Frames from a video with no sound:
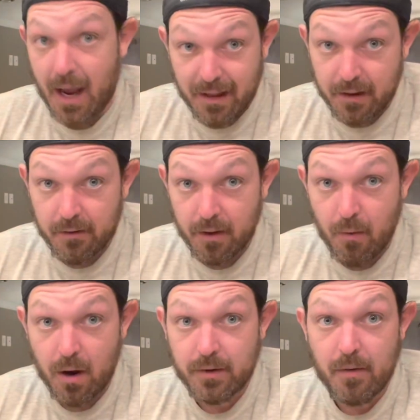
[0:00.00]
I literally
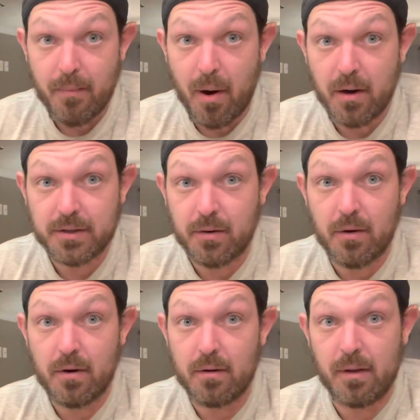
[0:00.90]
walked into a party
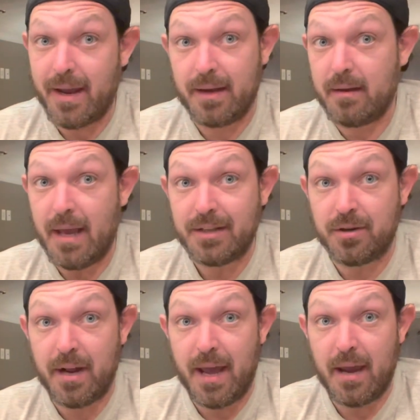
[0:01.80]
store like
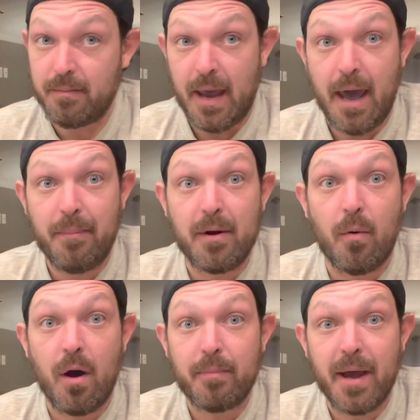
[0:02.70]
yesterday, happened to
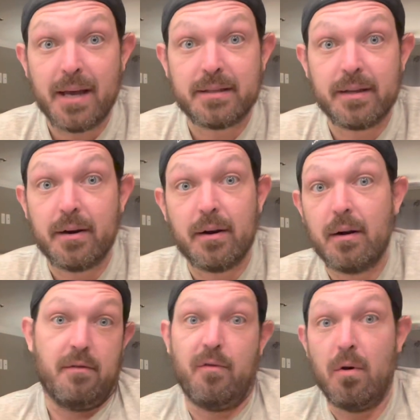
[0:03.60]
walk past their
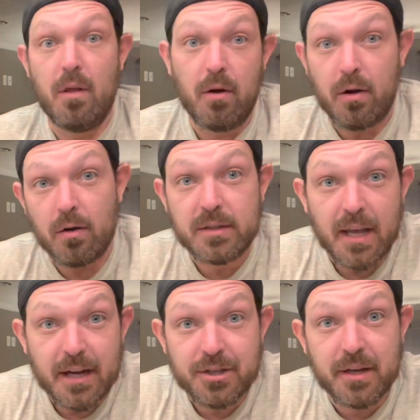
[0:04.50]
Four Loko
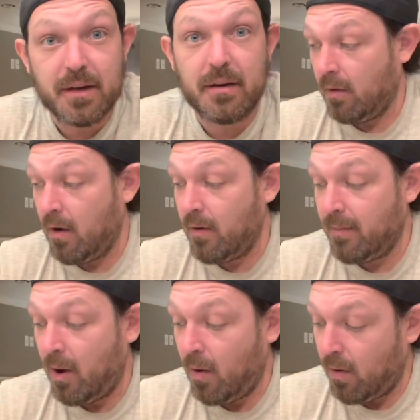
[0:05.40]
section. Lo and
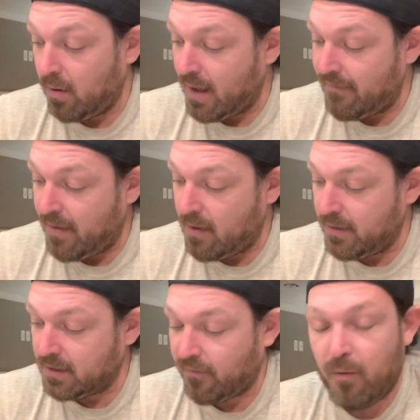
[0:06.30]
behold, I found
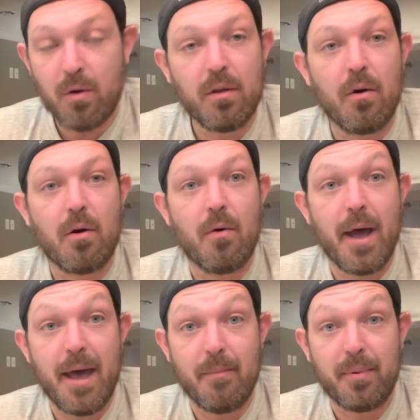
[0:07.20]
this Four Loko
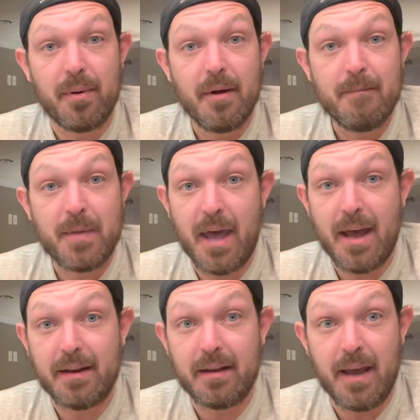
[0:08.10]
Hemp
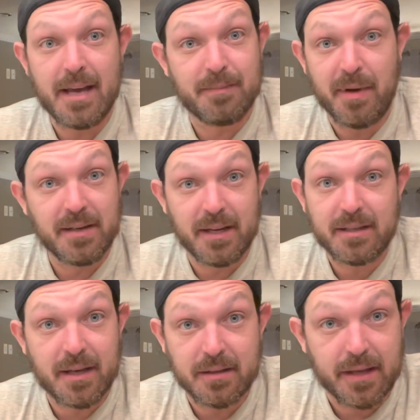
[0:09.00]
that has been
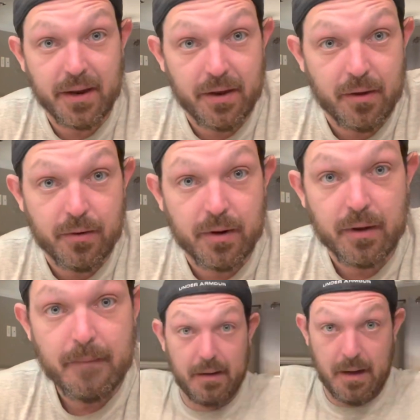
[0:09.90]
discontinued.
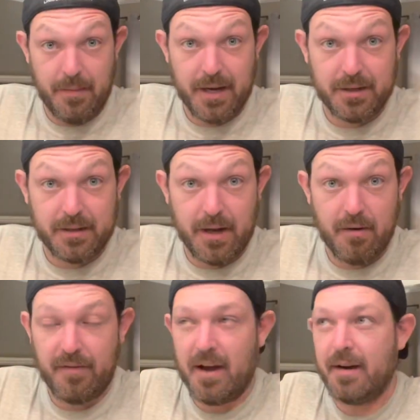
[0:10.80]
I'm actually
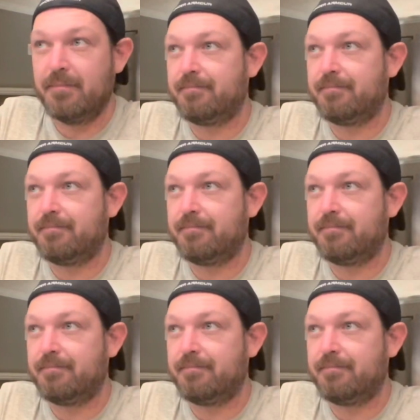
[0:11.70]
terrified.